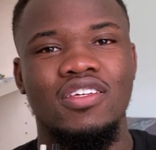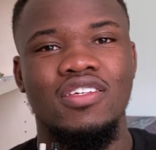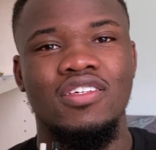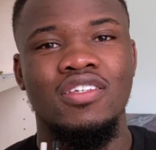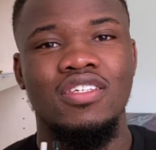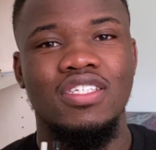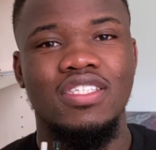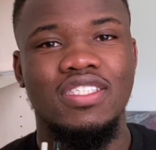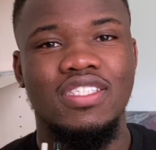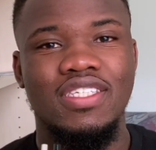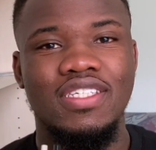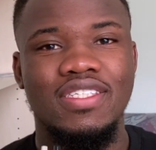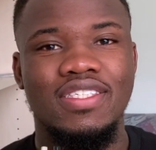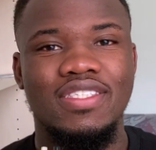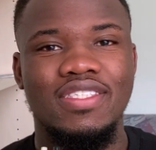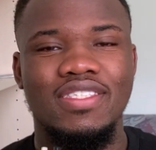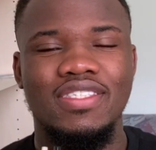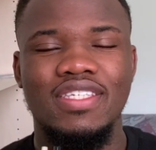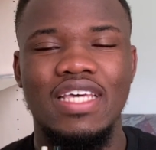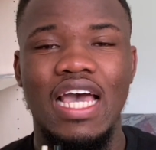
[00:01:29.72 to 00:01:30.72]

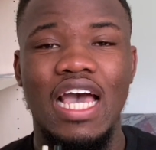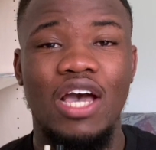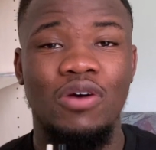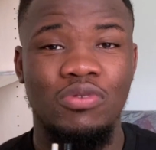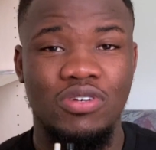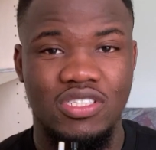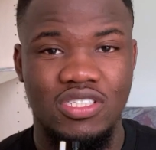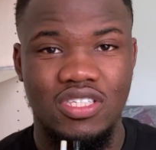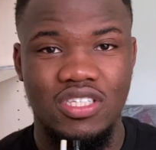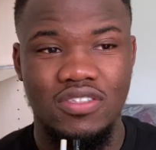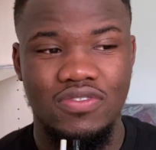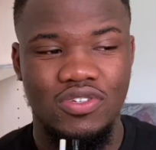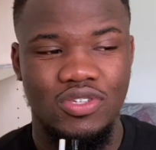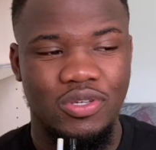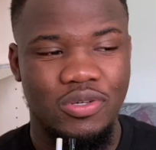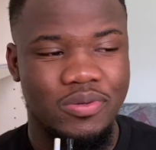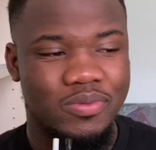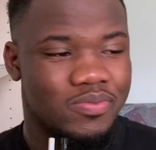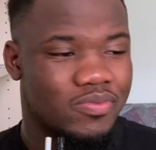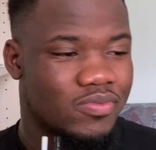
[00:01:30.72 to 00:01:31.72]
sit and watch this
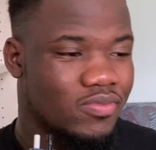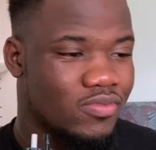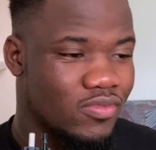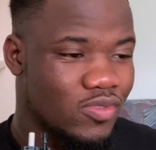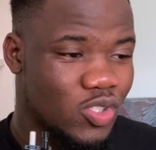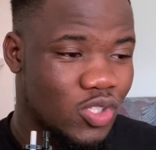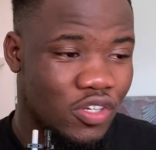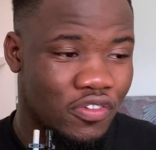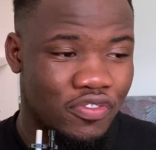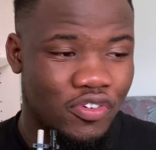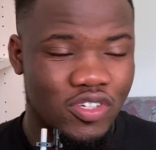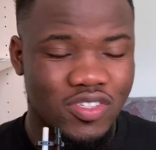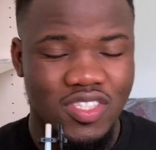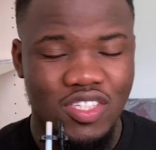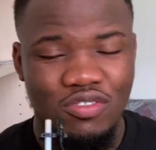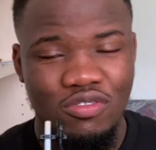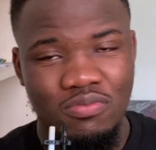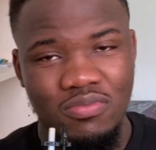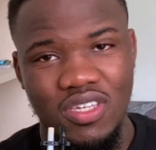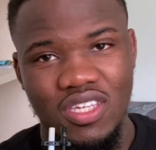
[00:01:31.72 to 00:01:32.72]
video. So the first thing
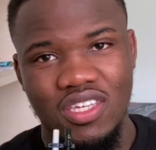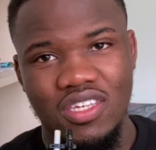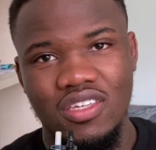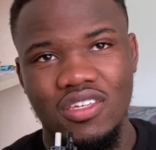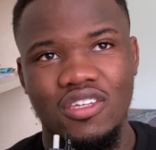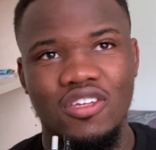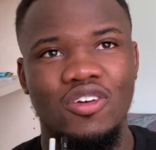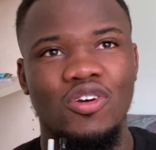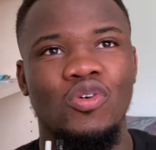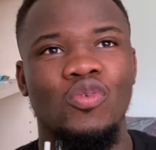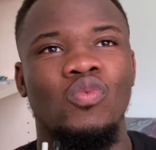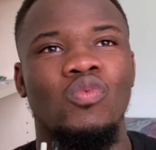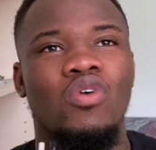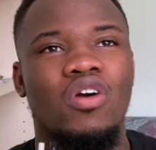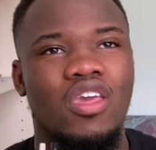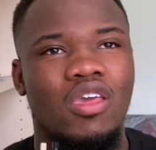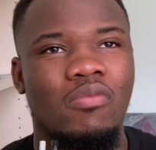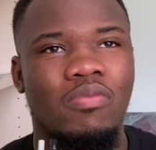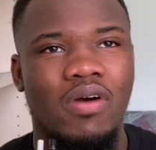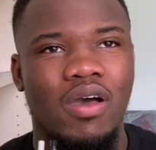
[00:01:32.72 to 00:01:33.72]
will be
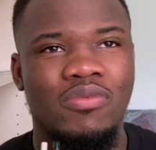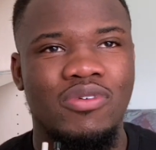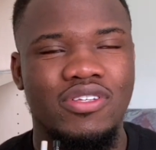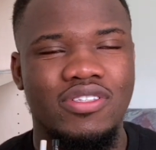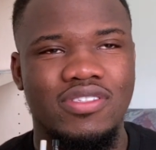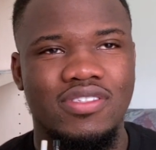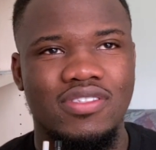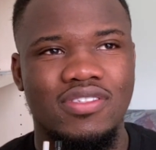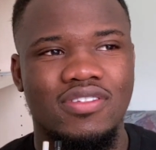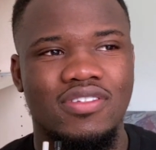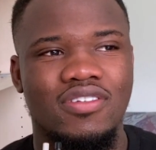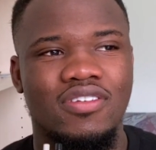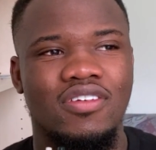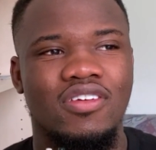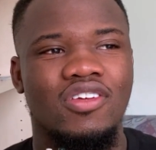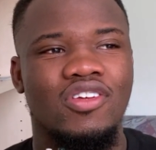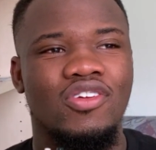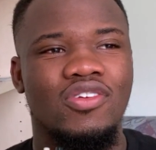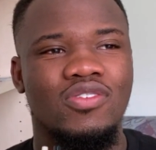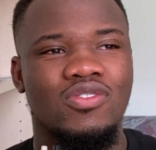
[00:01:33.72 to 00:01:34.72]
working permit.
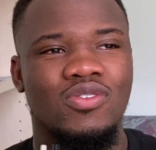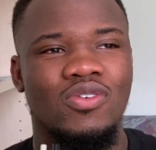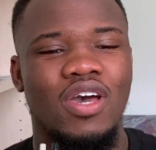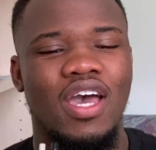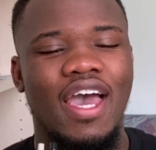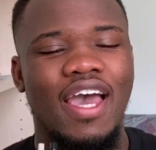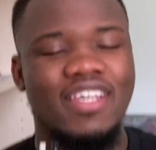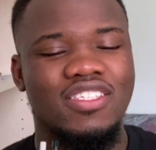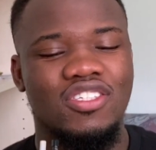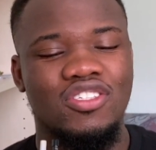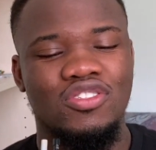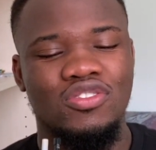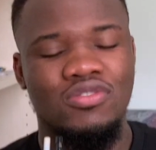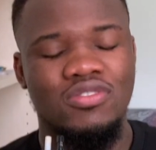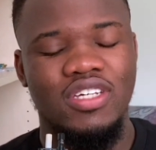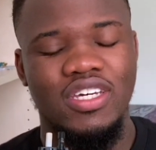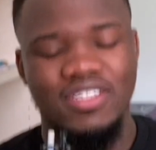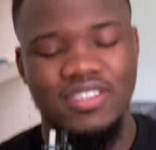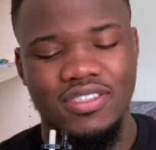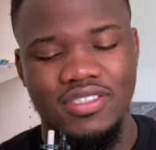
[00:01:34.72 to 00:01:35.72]
So as a
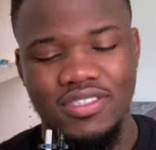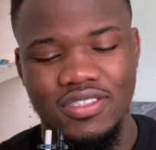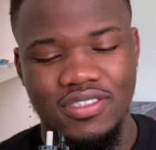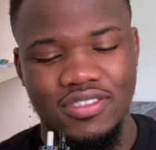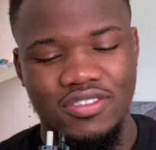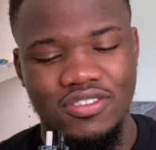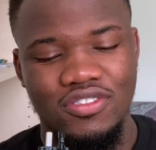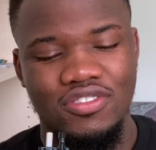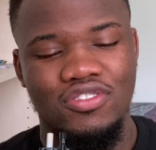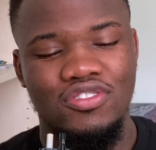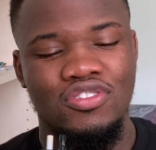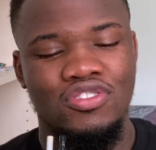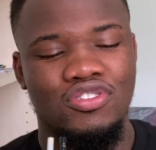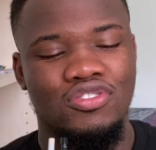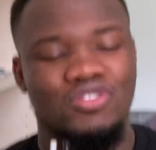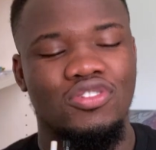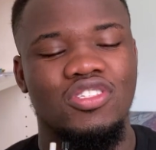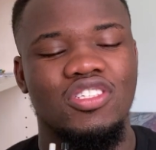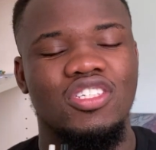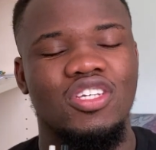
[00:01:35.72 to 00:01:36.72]
student, you
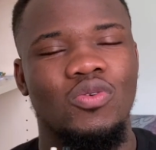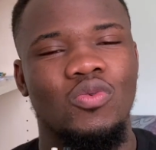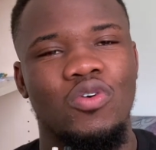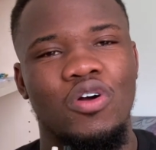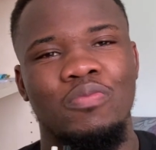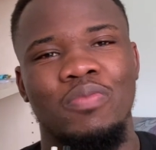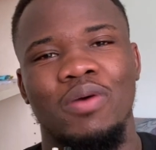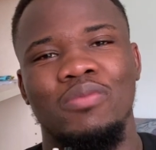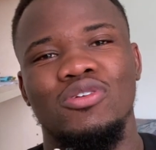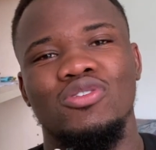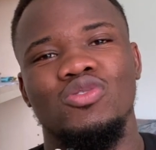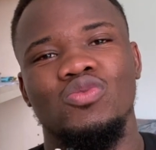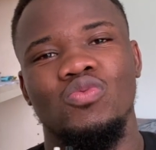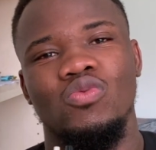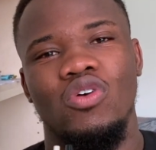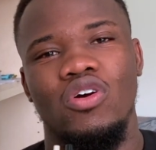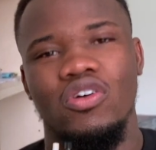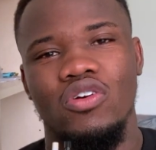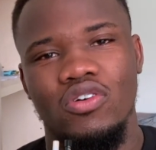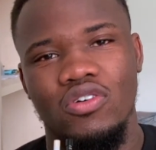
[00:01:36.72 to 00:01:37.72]
don't need a work permit to
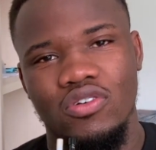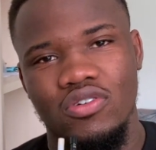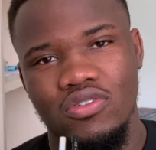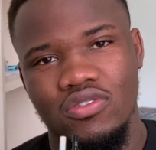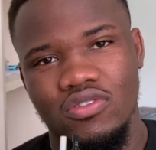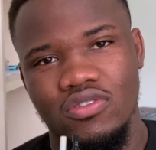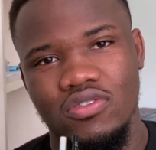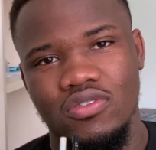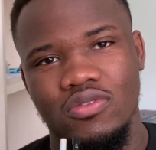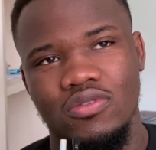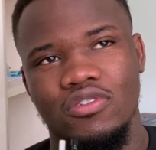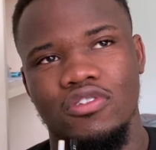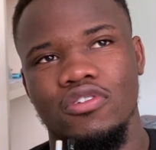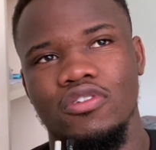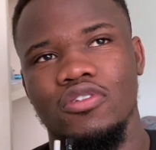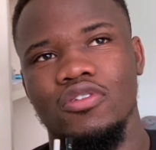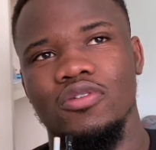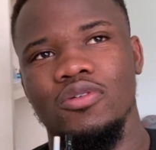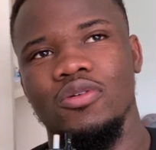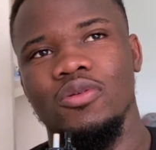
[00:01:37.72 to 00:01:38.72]
work
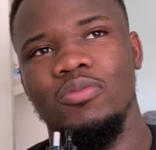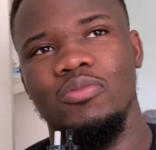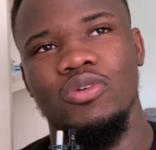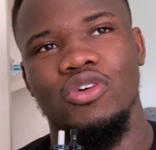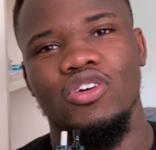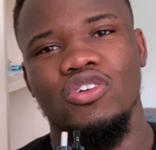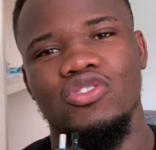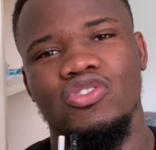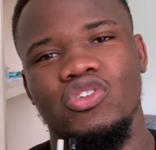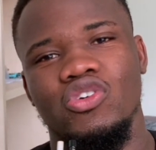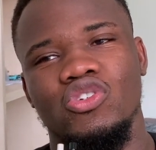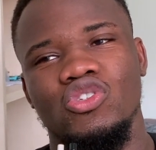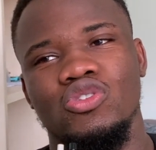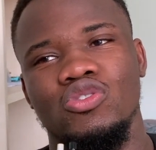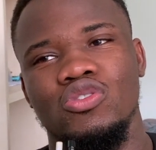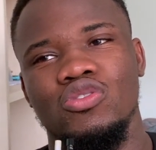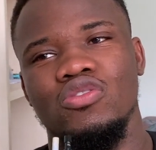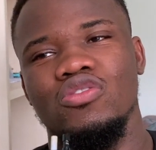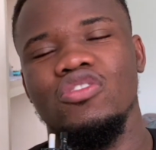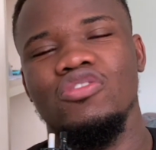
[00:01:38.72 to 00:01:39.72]
because
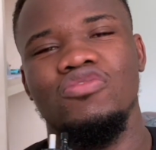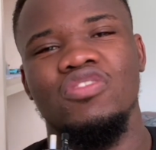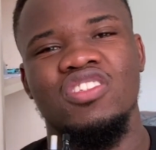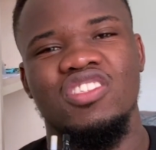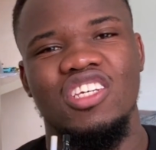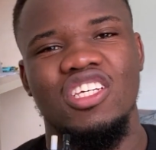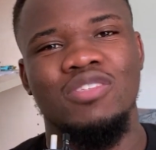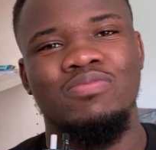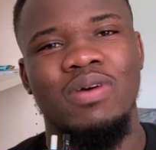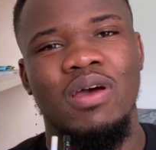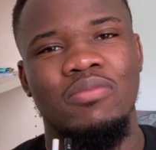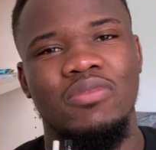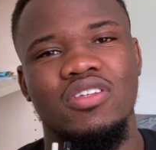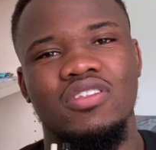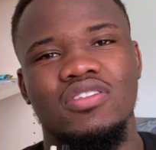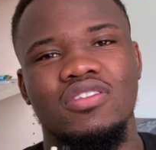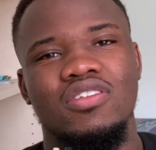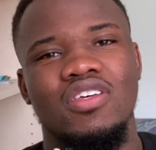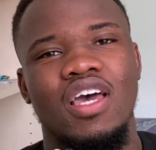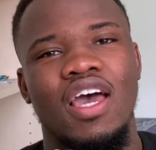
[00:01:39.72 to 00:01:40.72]
your residence
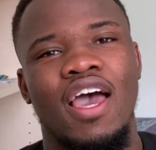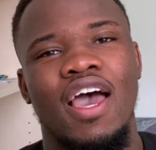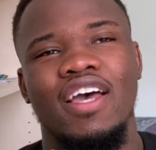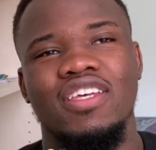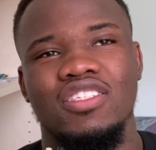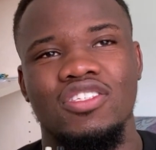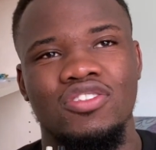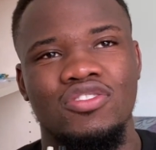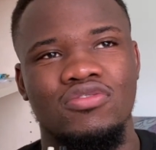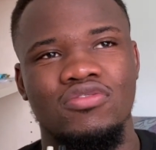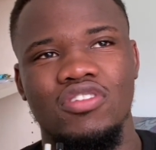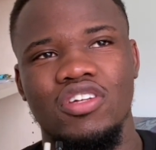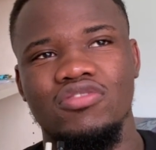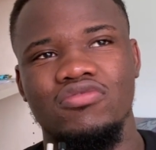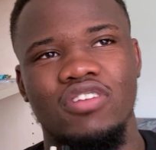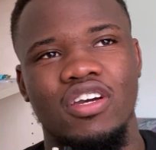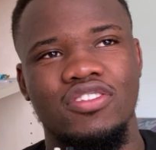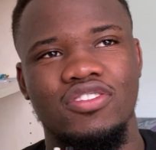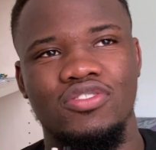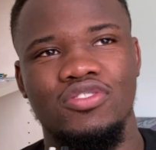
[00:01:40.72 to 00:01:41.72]
permit as a student
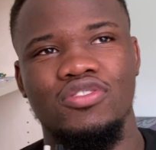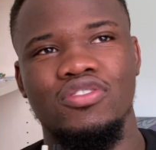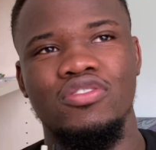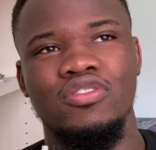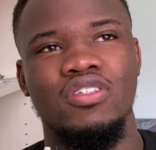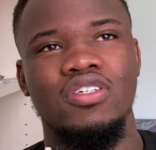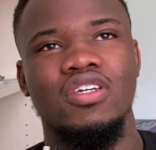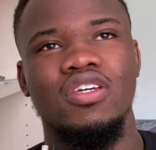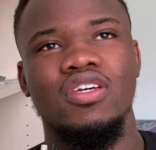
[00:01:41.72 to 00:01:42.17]
grants you the